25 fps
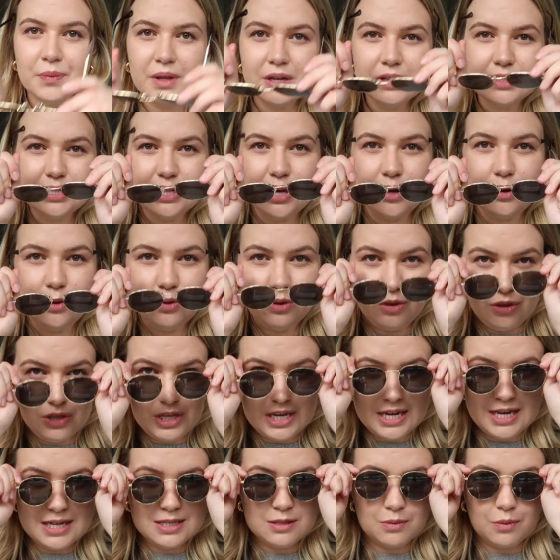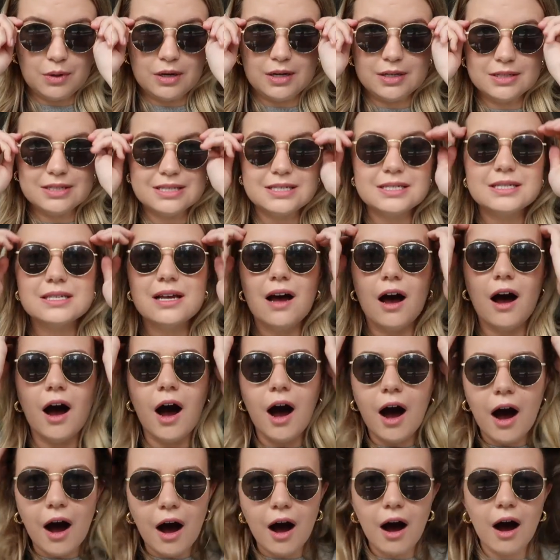So these ones
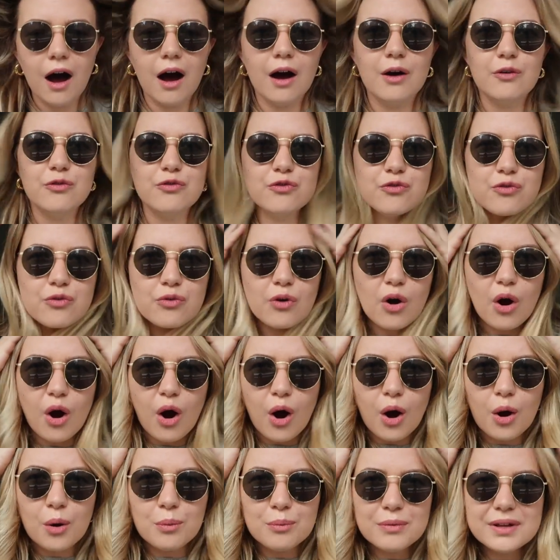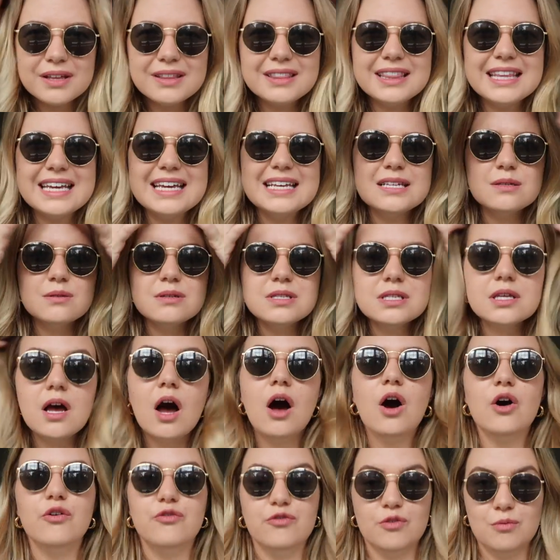are from, these ones
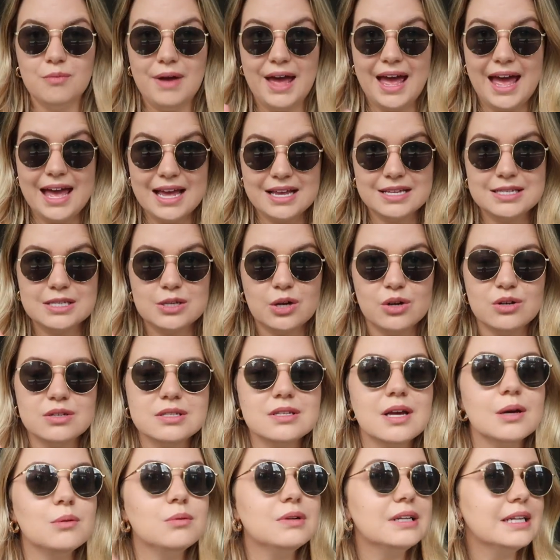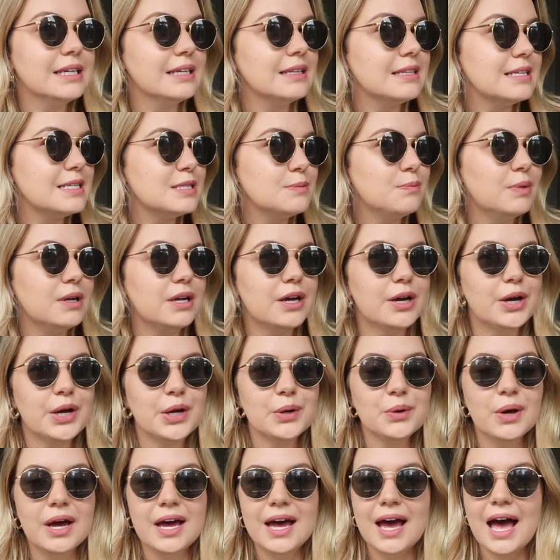are from ASOS. I will link these
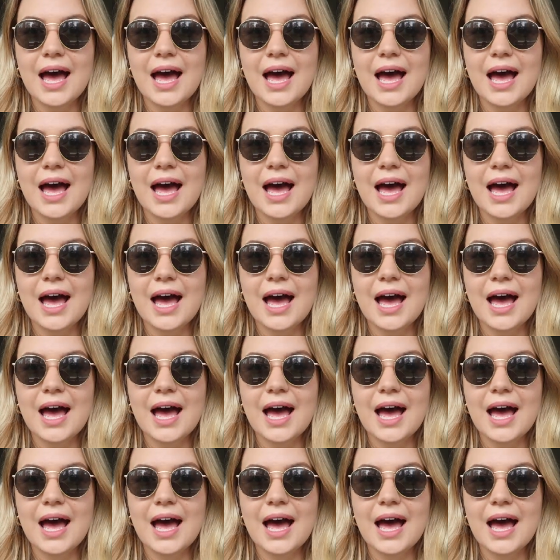below.